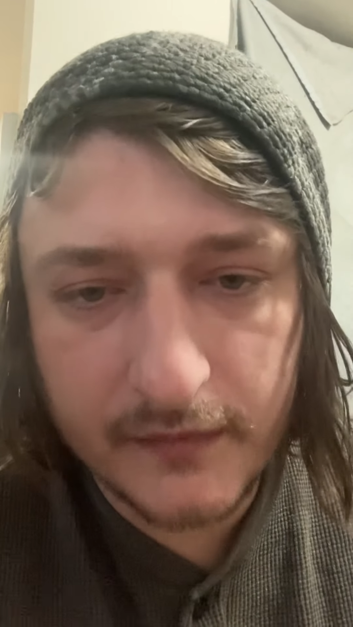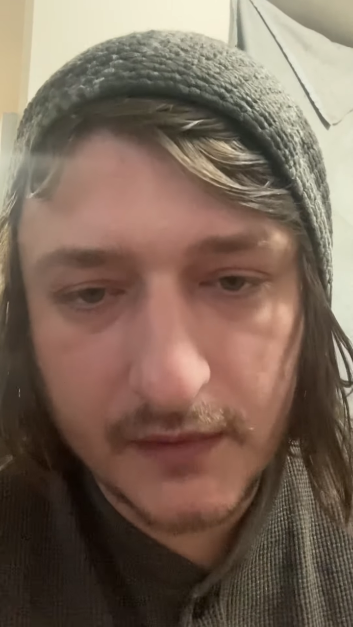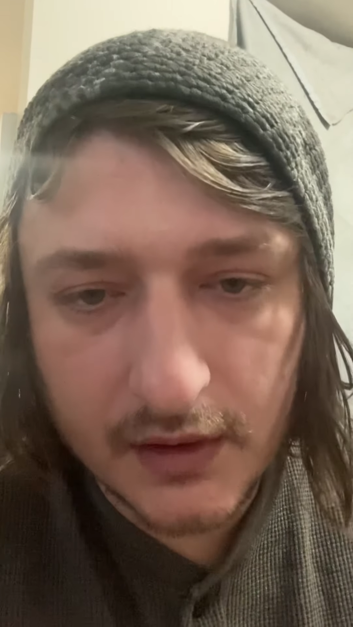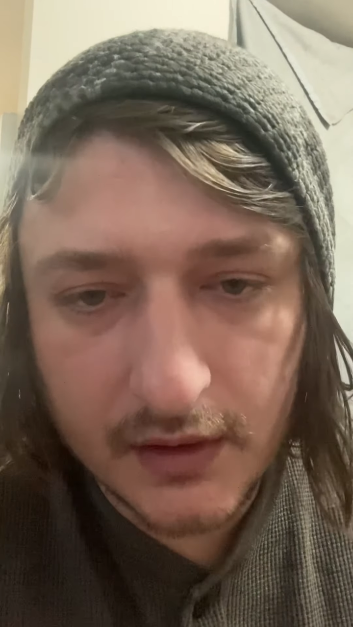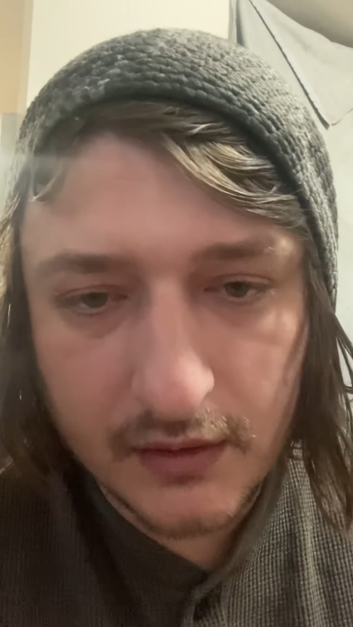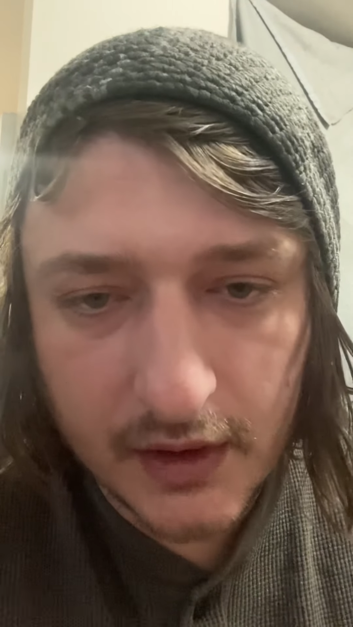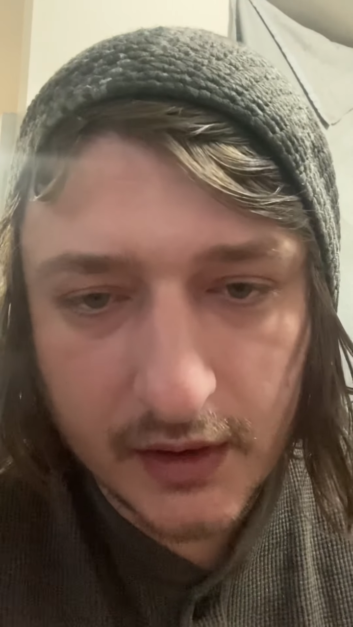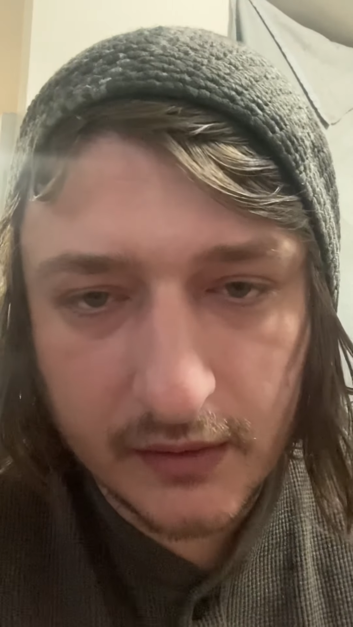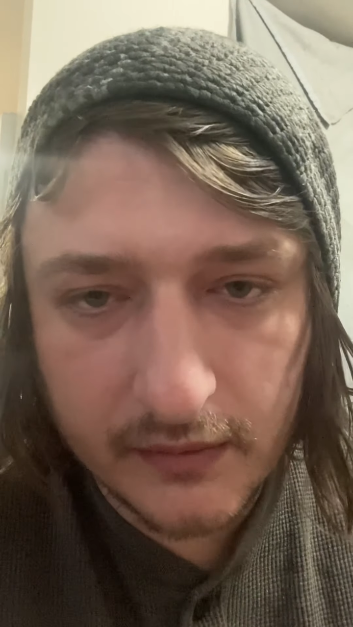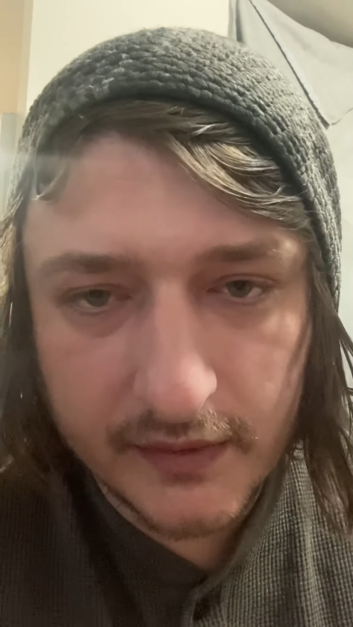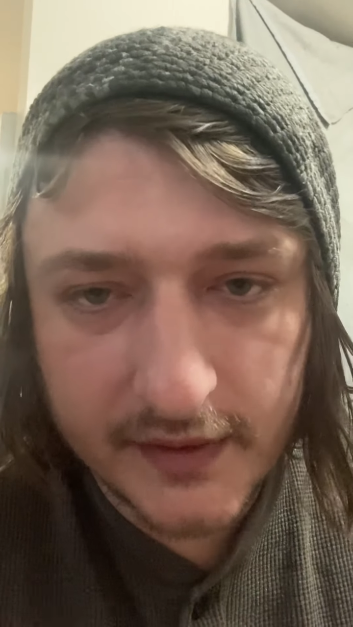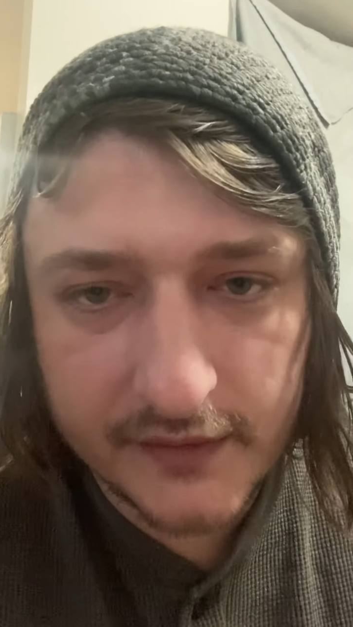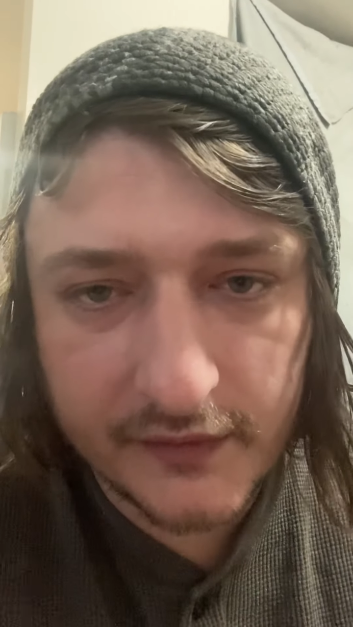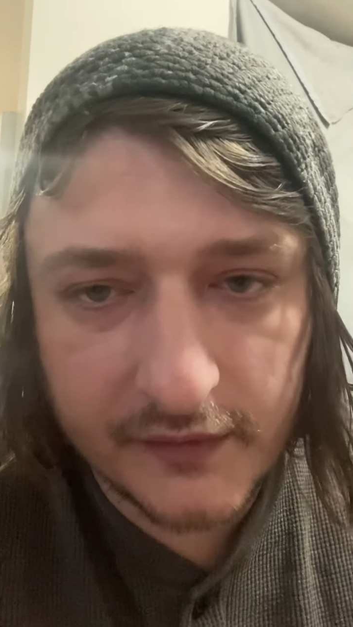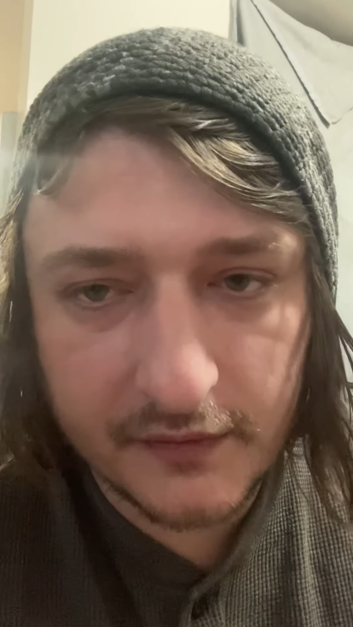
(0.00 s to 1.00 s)
And anyway,
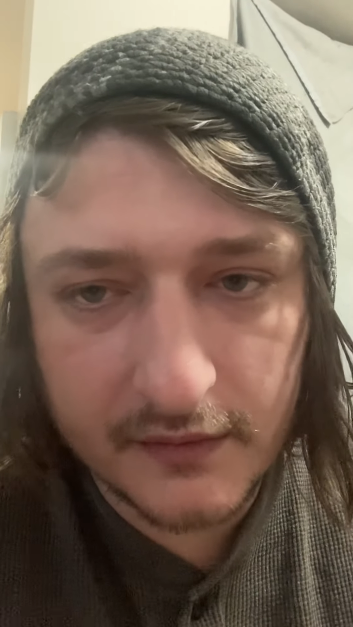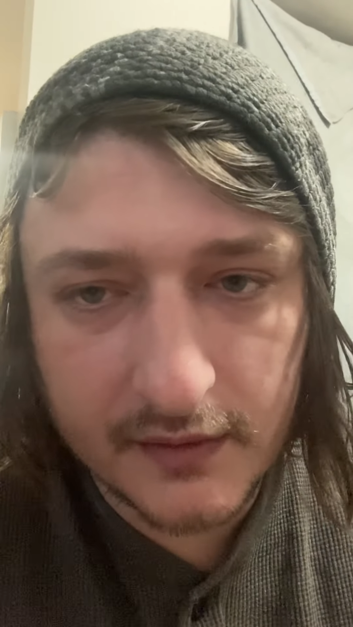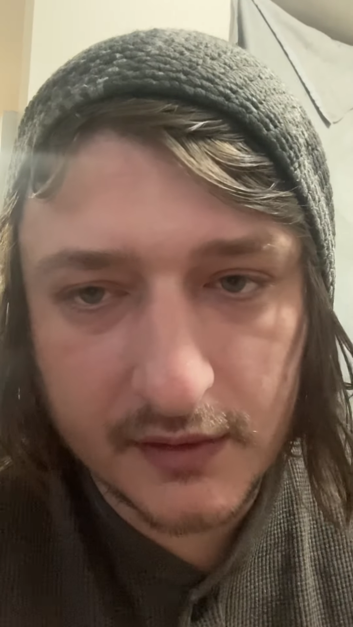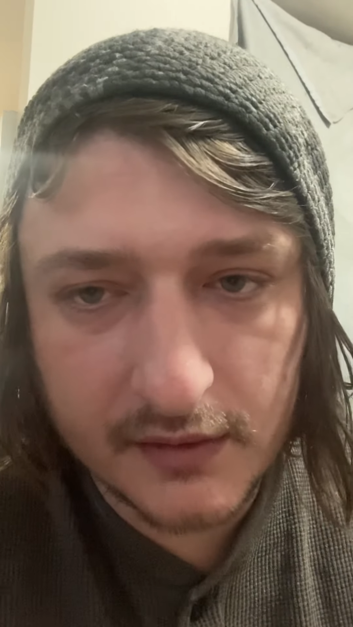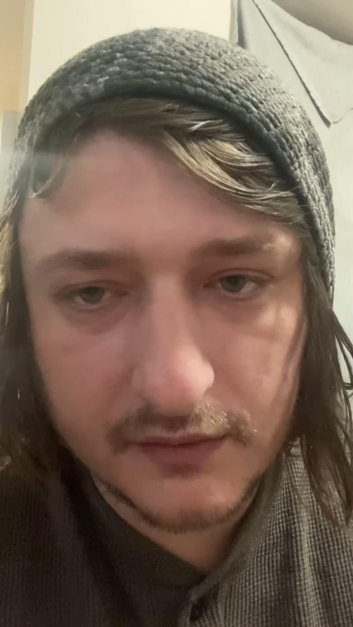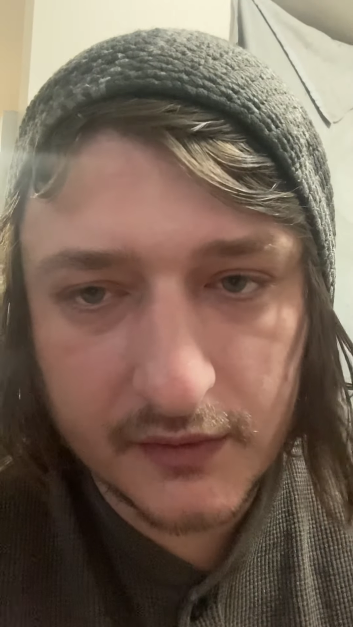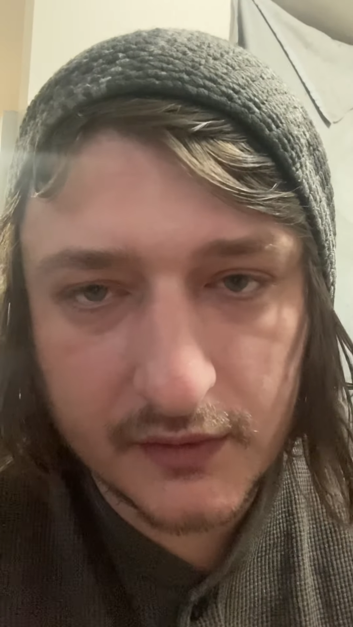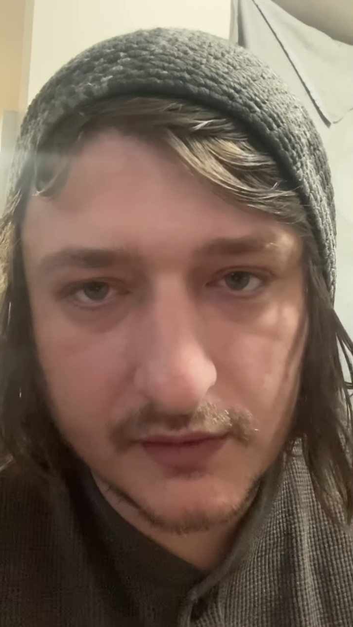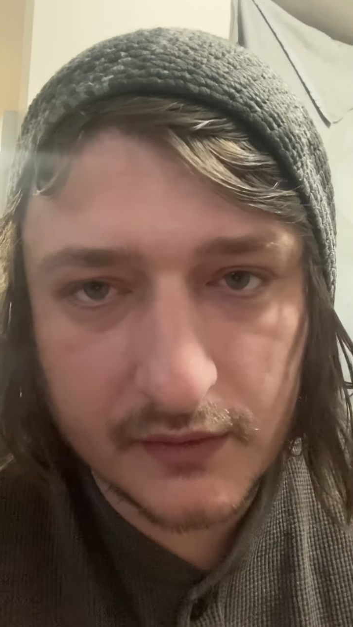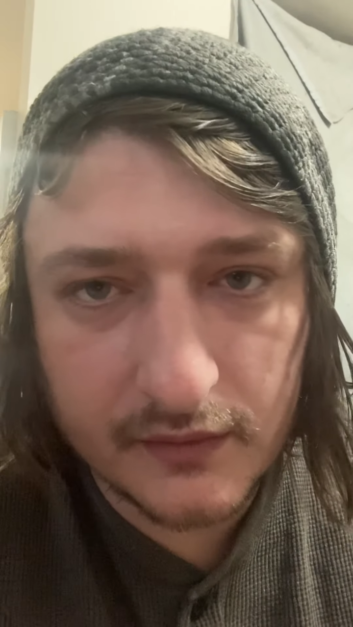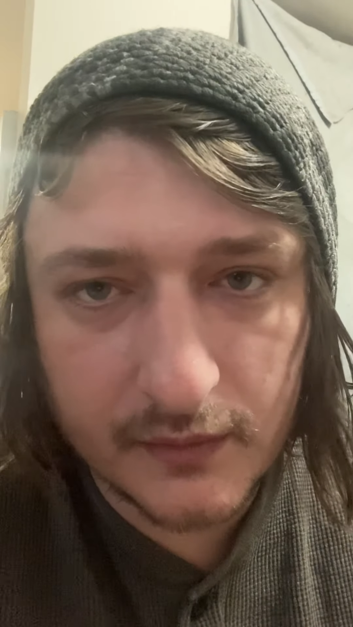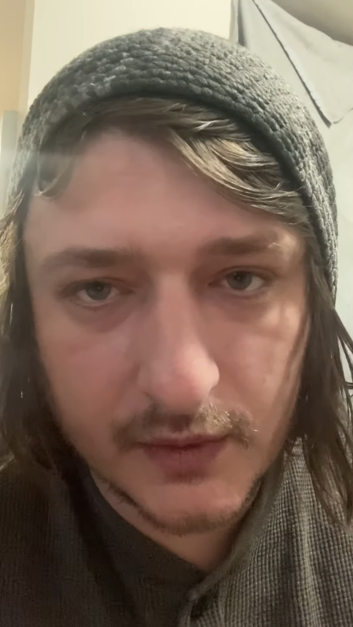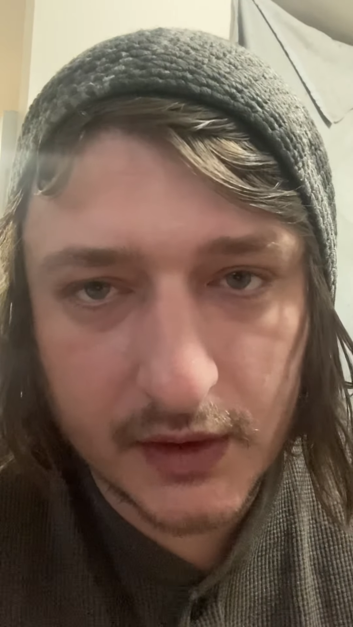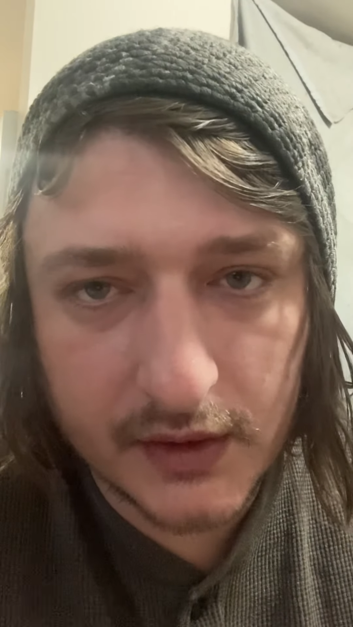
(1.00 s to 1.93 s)
that's the theory of why